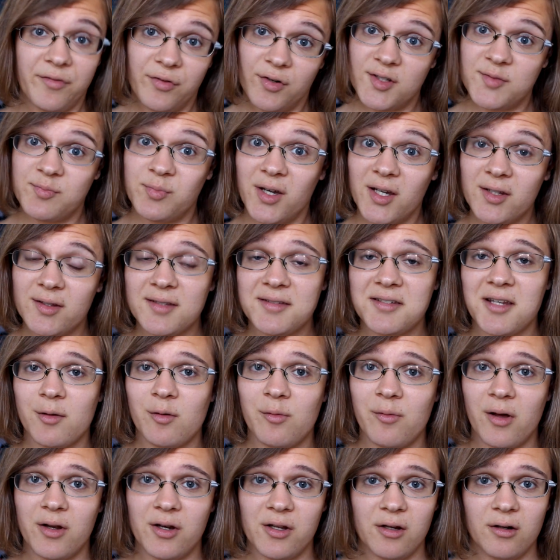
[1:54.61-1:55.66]
I first played this game
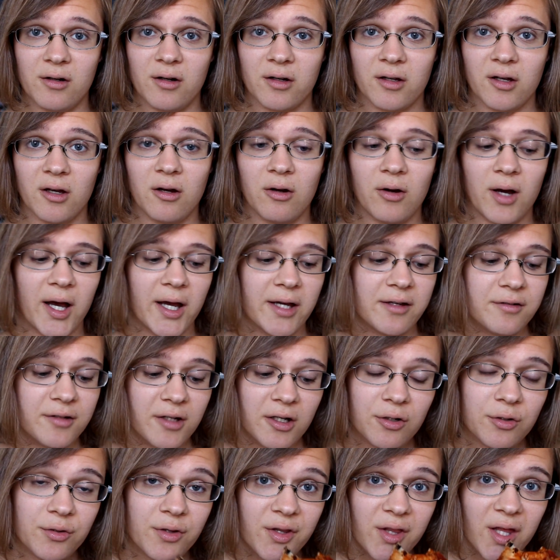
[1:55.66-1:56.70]
about a year ago, I had
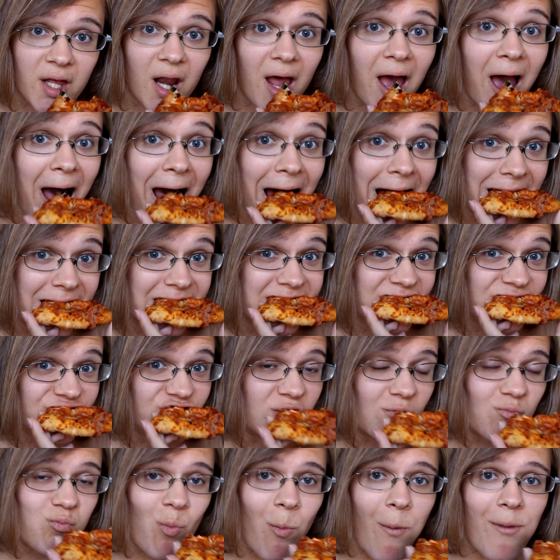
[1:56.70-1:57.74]
known that
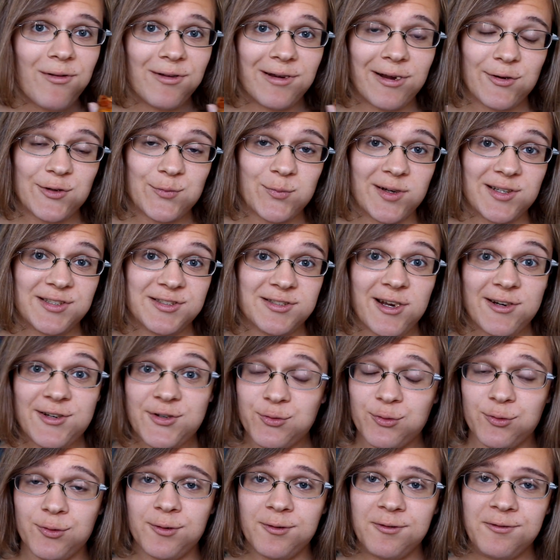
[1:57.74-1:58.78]
I was
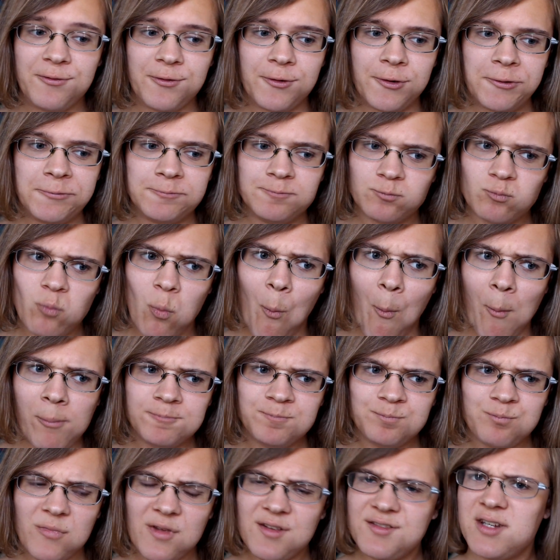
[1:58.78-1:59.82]
bisexual for
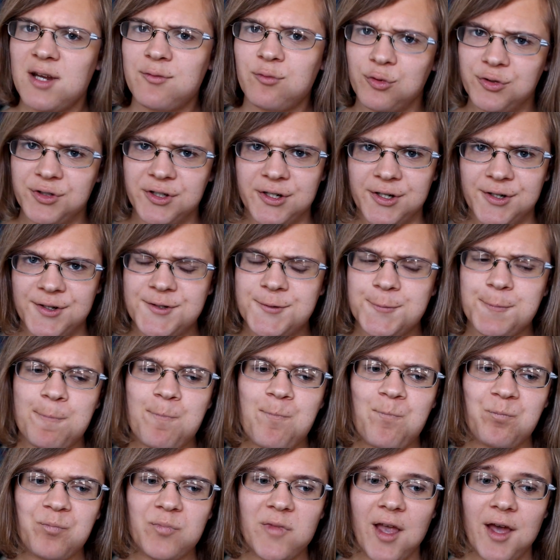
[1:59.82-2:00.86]
several years,
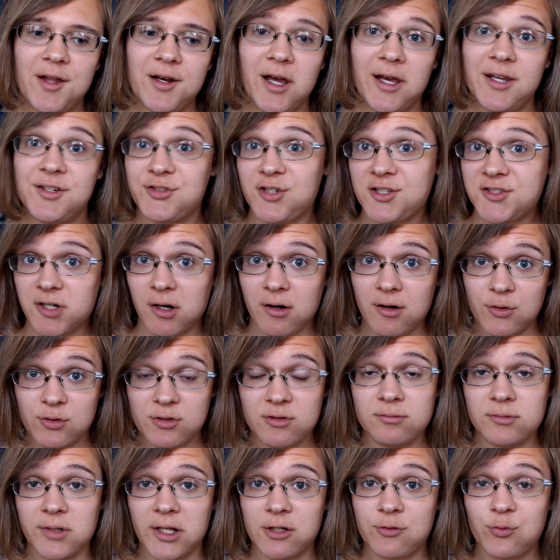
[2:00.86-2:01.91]
and I just started
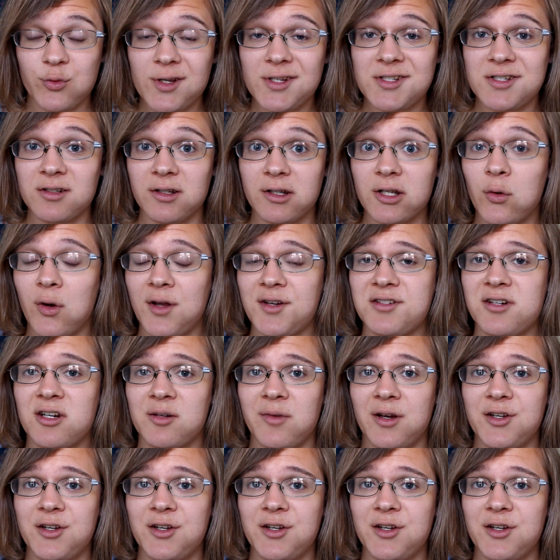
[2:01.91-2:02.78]
like recently questioning